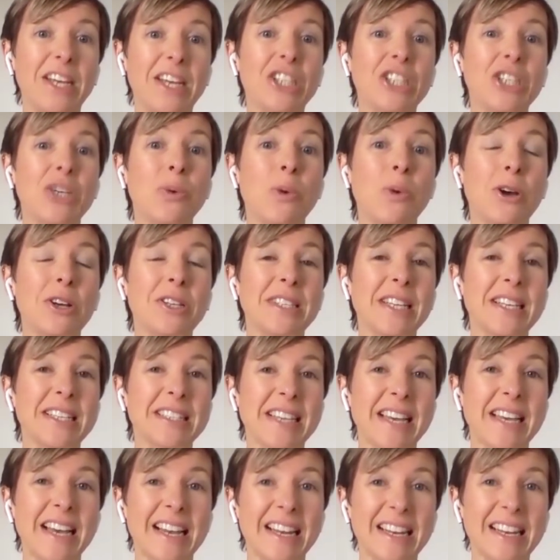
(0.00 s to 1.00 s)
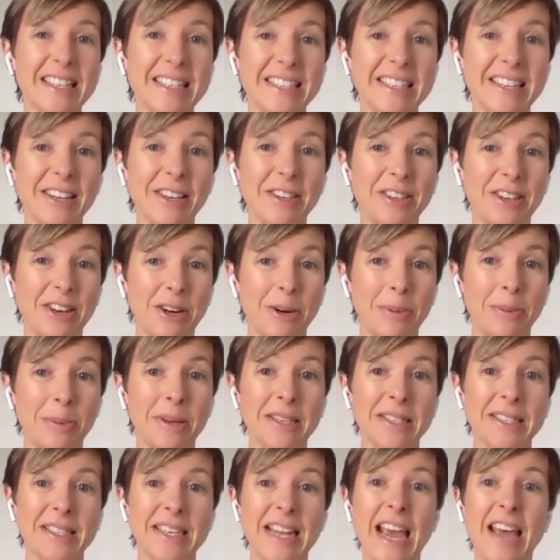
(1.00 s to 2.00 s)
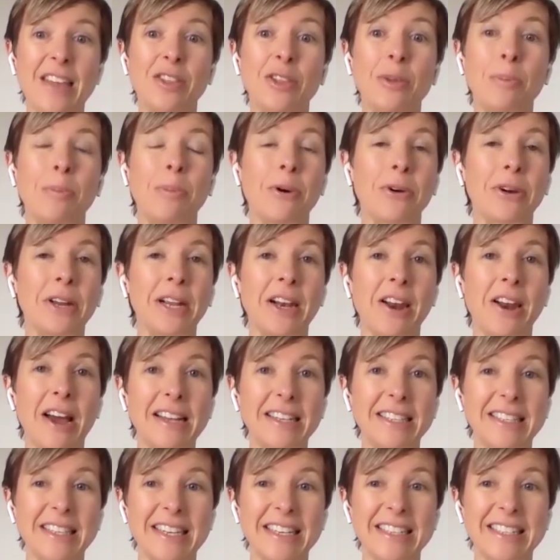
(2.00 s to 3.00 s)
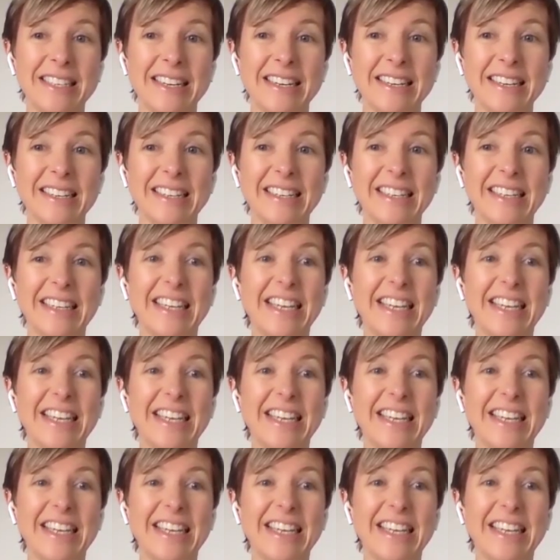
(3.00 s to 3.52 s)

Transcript: She works as a holistic therapist at the Body Light Centre.